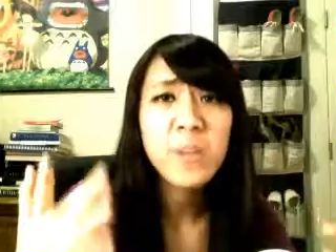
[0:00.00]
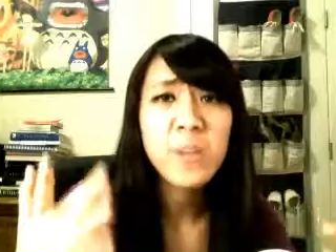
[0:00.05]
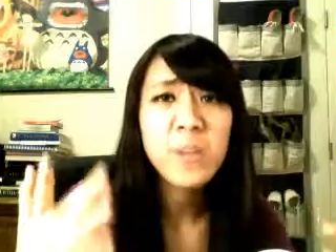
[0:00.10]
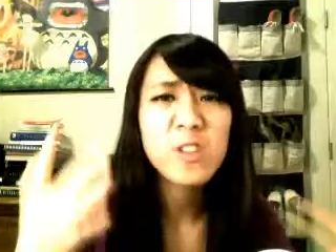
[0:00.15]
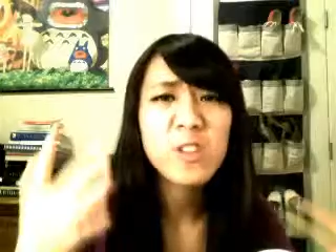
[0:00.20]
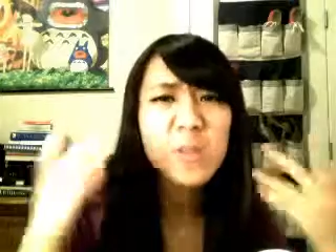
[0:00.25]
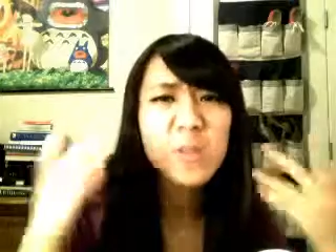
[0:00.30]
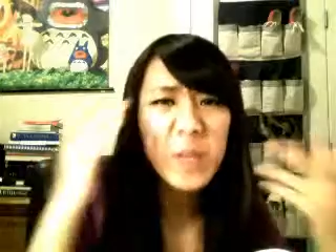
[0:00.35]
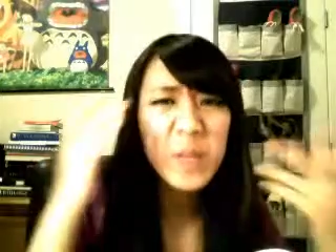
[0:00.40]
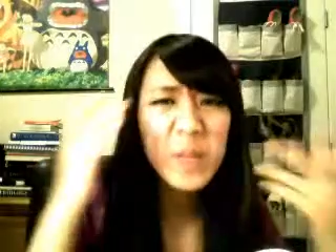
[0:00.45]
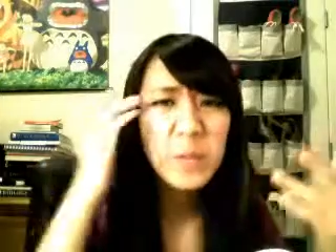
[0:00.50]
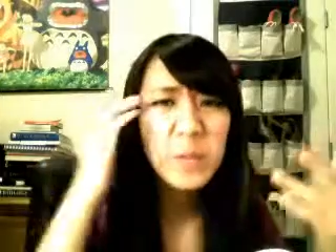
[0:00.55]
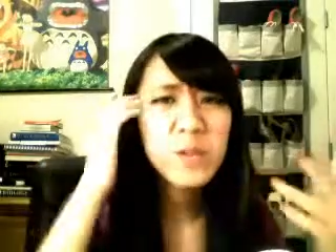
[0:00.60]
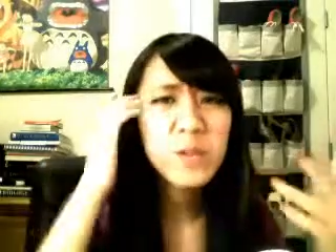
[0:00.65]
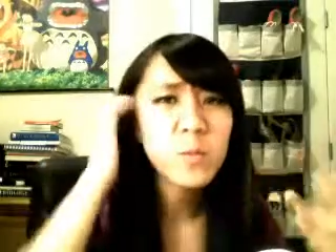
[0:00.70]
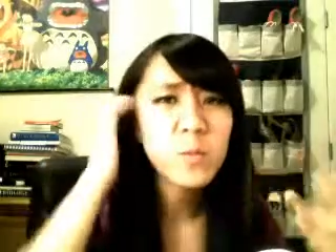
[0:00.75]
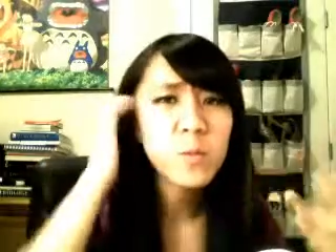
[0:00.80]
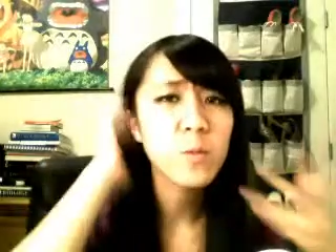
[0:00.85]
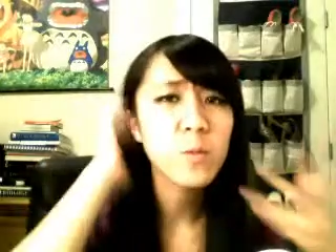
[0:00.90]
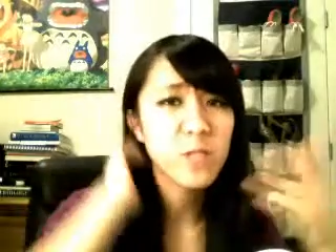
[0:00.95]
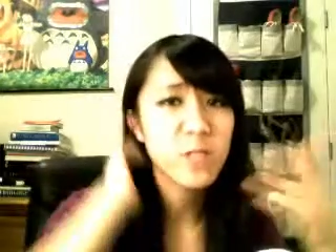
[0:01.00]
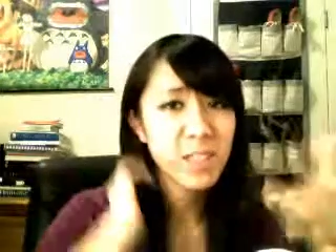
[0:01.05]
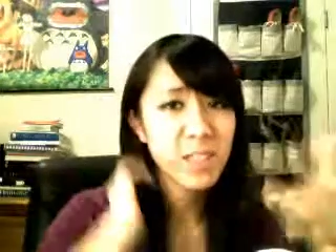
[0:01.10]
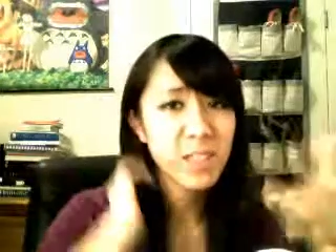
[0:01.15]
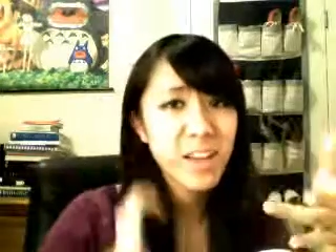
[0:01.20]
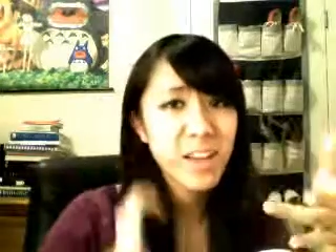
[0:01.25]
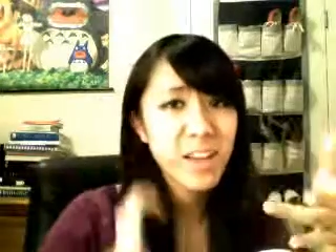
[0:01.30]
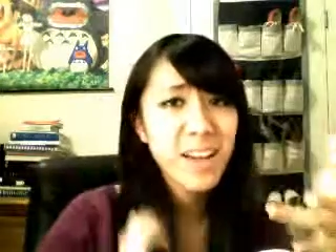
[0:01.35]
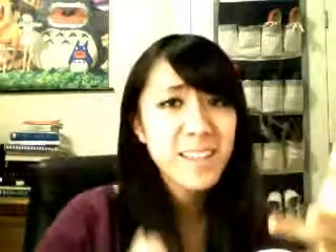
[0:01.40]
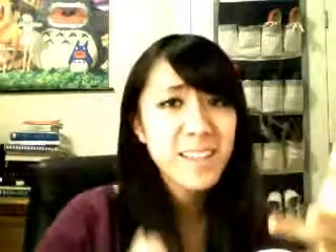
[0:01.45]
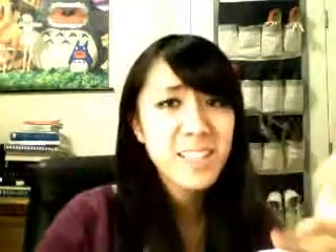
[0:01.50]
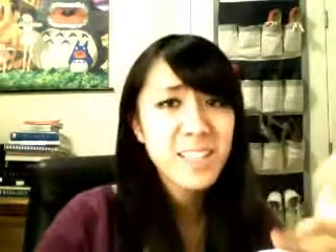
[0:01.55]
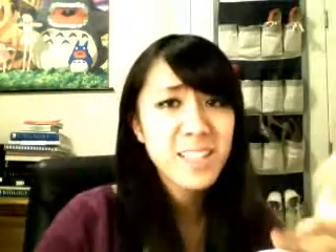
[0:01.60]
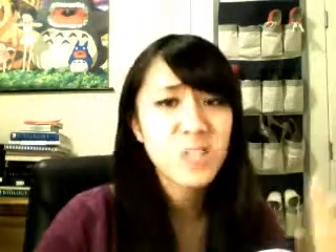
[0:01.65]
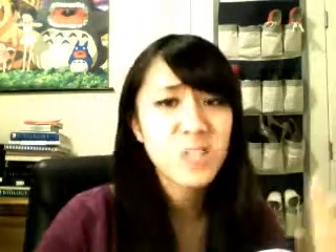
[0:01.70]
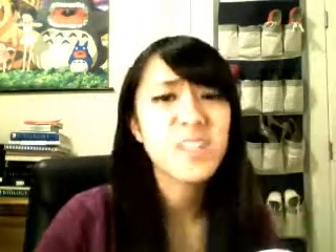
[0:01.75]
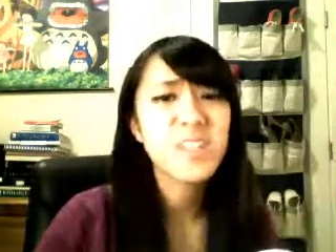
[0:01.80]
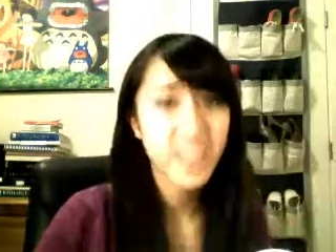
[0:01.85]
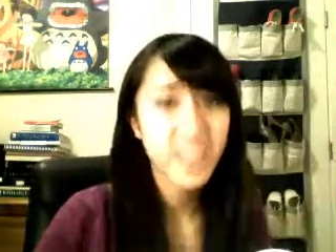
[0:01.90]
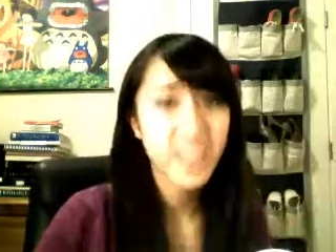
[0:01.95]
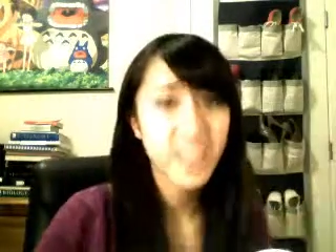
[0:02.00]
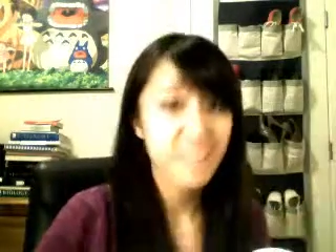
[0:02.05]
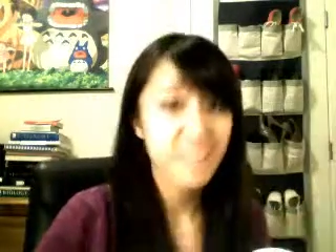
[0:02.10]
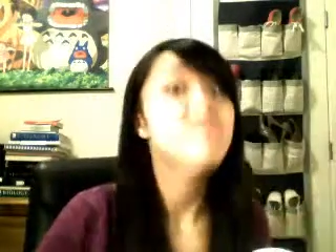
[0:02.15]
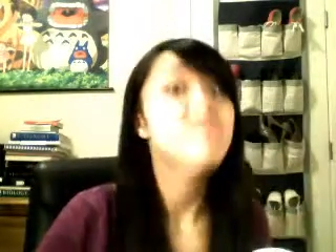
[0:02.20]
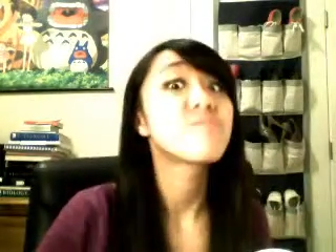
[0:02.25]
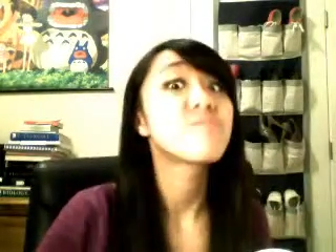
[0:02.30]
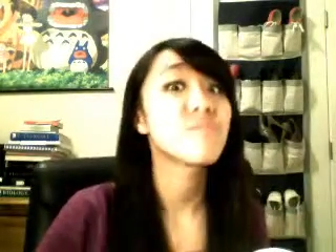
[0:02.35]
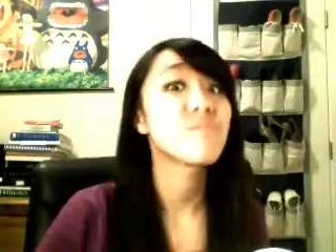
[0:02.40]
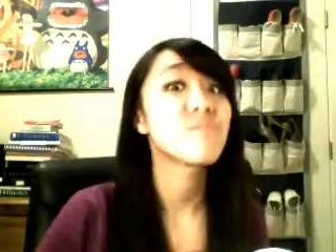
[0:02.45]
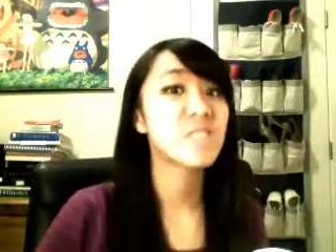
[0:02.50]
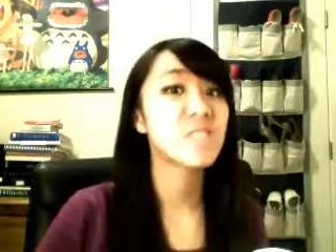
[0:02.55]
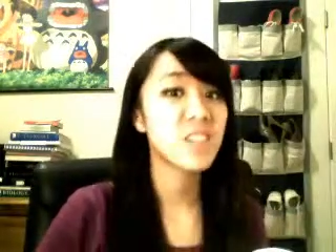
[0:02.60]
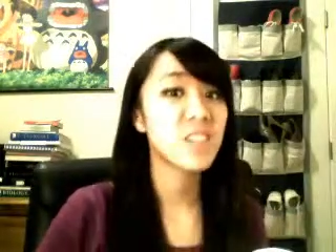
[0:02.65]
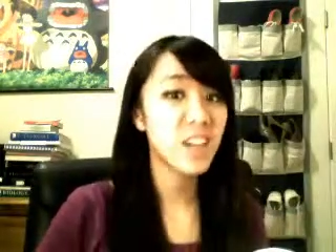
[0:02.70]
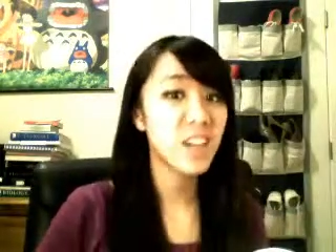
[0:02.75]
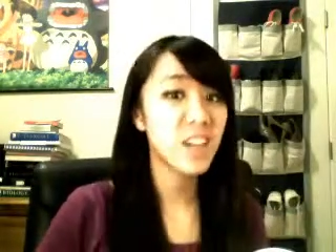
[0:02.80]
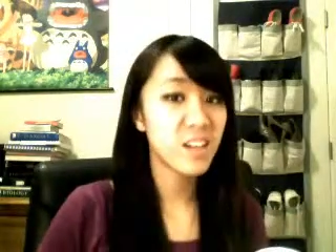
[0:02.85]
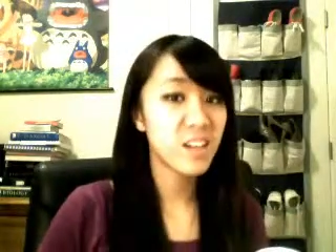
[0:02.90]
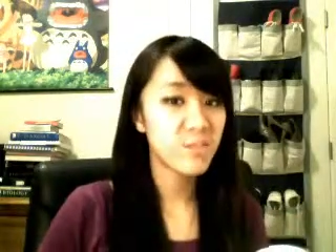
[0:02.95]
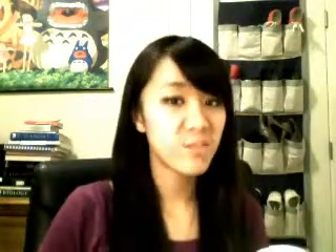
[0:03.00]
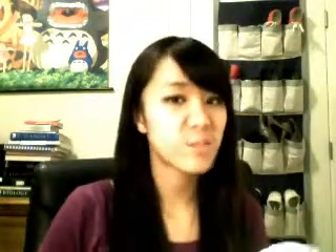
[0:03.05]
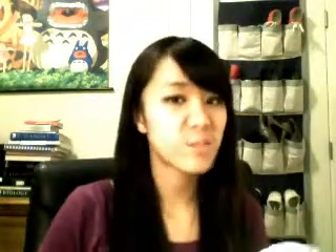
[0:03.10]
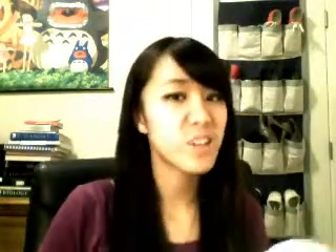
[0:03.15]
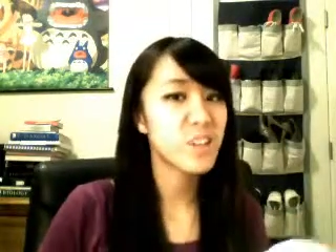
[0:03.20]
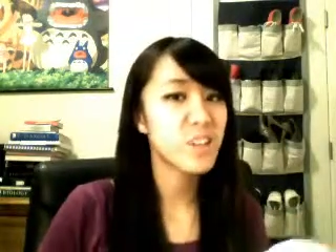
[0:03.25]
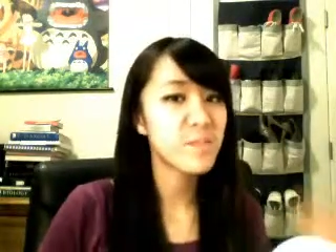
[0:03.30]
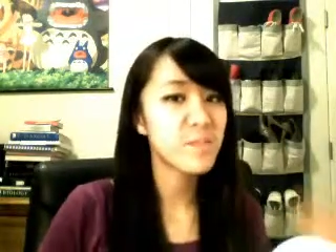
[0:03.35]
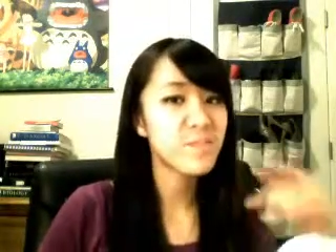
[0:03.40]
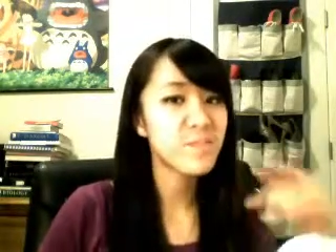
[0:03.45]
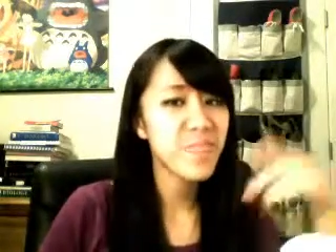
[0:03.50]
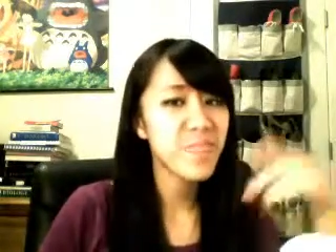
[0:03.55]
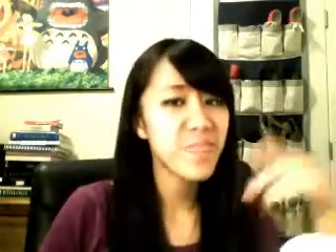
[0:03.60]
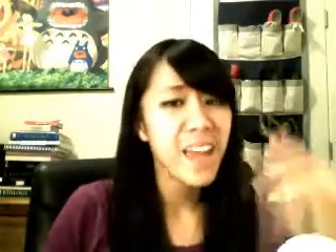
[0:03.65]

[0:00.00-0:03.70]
But there's people, mostly guys, they go like, yeah, what's up?